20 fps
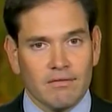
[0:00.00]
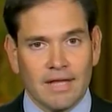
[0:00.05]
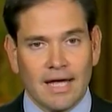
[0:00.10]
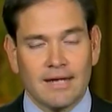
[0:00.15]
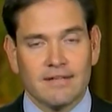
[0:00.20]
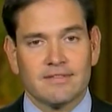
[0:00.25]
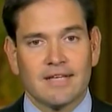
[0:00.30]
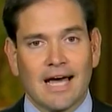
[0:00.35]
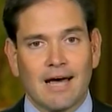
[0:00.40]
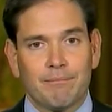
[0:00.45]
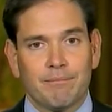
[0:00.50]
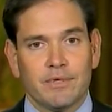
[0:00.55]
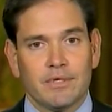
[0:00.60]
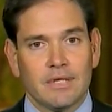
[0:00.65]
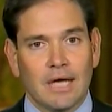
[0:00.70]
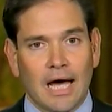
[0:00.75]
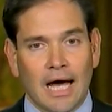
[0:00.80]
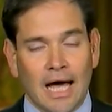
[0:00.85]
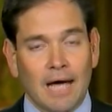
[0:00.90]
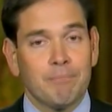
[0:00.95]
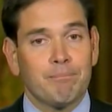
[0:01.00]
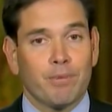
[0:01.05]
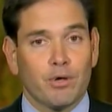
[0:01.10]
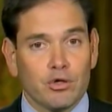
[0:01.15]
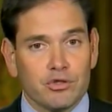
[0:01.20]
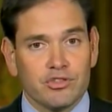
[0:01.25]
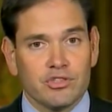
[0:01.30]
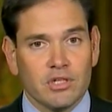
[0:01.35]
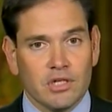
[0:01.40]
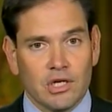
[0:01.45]
of that has happened, I'm
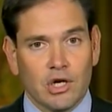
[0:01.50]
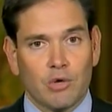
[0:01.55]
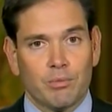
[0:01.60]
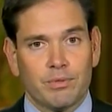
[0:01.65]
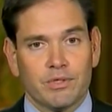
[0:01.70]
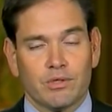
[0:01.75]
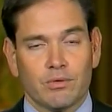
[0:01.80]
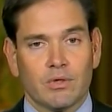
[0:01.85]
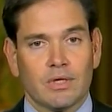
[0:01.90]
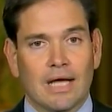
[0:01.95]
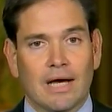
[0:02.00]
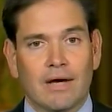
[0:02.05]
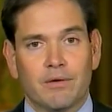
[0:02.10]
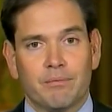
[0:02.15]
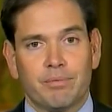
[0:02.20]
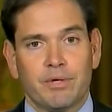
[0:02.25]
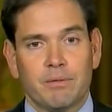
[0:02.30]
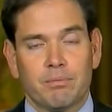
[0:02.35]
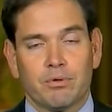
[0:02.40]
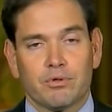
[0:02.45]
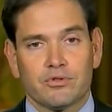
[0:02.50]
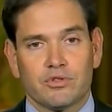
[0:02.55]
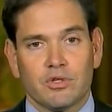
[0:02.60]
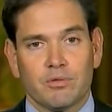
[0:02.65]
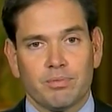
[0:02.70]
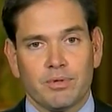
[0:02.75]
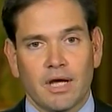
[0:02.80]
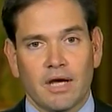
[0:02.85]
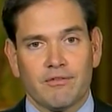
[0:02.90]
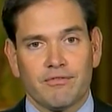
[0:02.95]
personally open to allowing people to
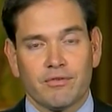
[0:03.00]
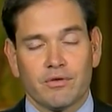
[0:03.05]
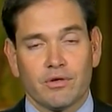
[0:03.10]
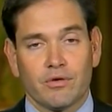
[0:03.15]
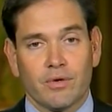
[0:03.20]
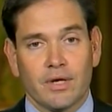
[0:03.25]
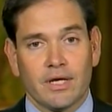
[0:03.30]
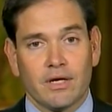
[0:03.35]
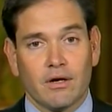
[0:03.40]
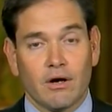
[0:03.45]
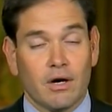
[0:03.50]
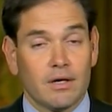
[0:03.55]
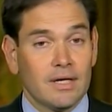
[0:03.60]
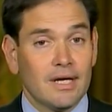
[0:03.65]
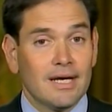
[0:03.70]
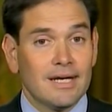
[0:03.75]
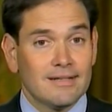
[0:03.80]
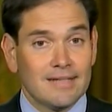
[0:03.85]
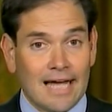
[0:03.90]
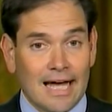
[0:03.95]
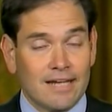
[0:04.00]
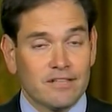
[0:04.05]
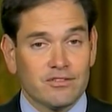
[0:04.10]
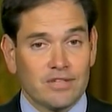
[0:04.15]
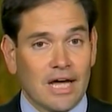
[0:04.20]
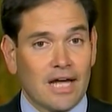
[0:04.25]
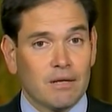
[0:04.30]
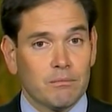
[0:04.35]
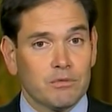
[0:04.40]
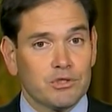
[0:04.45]
apply for a green card. That is
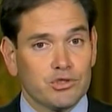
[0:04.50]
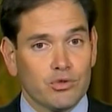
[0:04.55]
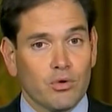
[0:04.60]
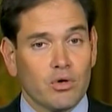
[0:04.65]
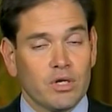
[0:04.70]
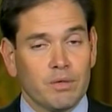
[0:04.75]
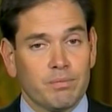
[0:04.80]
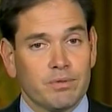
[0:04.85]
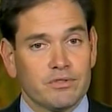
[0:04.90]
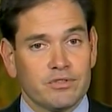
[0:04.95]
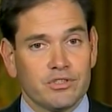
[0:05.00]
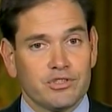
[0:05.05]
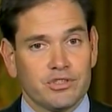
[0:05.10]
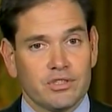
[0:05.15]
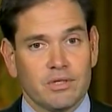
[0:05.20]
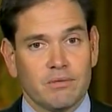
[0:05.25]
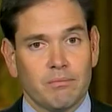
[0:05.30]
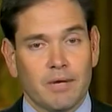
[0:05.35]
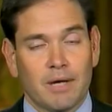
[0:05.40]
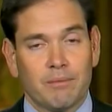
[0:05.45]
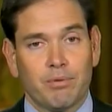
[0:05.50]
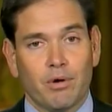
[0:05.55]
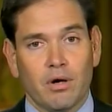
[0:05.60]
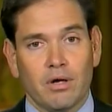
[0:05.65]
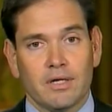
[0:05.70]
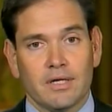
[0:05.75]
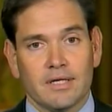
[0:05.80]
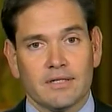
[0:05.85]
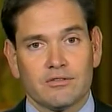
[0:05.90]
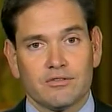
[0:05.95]
not a majority position in my
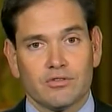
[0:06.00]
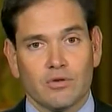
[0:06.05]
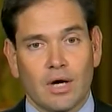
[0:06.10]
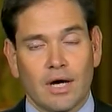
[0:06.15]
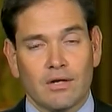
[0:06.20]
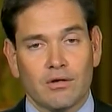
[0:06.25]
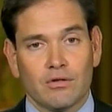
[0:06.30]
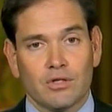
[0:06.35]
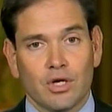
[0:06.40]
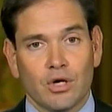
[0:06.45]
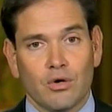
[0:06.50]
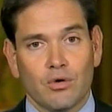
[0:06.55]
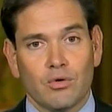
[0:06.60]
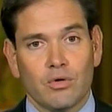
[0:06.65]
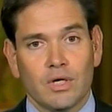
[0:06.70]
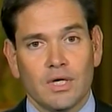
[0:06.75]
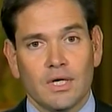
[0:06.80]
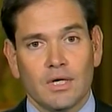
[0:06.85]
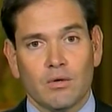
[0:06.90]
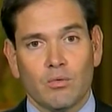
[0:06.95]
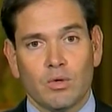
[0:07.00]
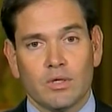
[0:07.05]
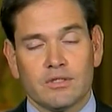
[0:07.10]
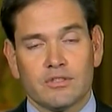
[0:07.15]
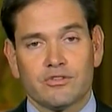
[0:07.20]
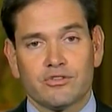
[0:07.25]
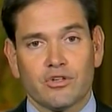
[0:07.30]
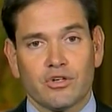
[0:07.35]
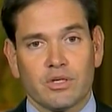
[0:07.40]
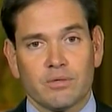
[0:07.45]
party, and so I don't know what
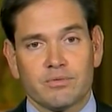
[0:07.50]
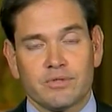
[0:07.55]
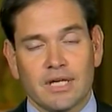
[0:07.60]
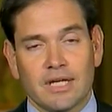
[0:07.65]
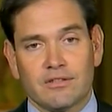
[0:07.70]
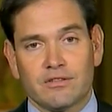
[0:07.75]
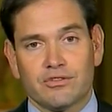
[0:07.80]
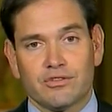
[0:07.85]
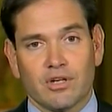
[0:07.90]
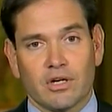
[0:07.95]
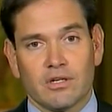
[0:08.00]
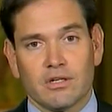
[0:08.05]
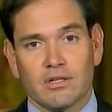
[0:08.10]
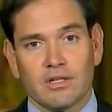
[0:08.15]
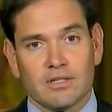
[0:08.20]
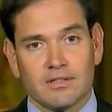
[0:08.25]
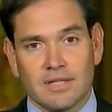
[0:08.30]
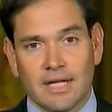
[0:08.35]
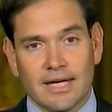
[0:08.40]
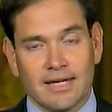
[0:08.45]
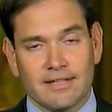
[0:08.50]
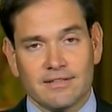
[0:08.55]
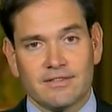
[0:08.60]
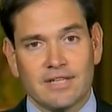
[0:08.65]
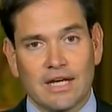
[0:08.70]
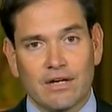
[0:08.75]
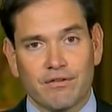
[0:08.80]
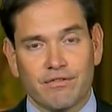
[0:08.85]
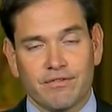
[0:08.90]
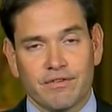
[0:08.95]
the circumstances are going to look like in
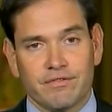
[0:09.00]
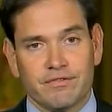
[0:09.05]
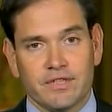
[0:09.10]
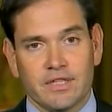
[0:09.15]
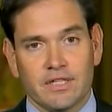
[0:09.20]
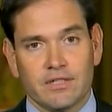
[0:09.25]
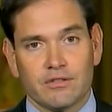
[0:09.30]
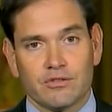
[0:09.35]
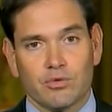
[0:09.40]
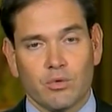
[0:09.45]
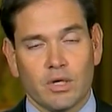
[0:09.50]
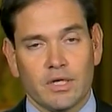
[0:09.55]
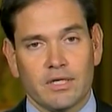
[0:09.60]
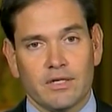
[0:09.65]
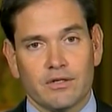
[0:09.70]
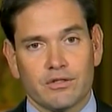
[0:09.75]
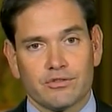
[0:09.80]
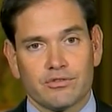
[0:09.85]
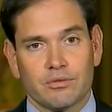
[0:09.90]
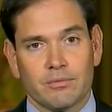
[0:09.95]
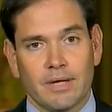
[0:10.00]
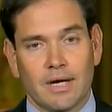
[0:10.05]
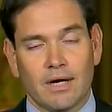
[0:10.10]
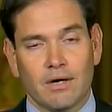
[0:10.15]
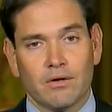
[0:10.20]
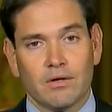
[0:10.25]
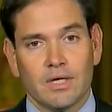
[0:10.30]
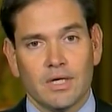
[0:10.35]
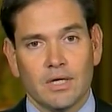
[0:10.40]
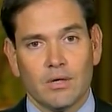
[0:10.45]
10 or 15 or 20 years from
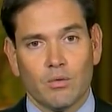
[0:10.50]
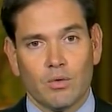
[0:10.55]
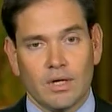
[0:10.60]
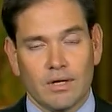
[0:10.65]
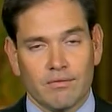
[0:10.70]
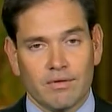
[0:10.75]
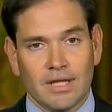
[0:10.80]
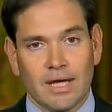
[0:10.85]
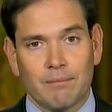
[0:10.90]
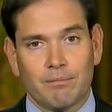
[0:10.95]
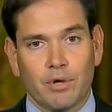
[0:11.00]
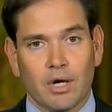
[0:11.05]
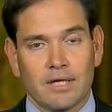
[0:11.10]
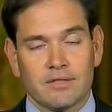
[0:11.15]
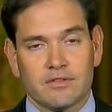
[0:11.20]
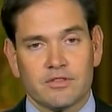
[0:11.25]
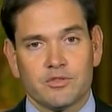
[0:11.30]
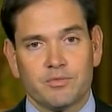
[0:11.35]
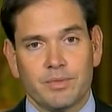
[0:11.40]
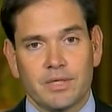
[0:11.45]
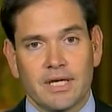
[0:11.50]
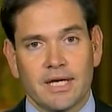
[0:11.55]
now, whenever that process begins.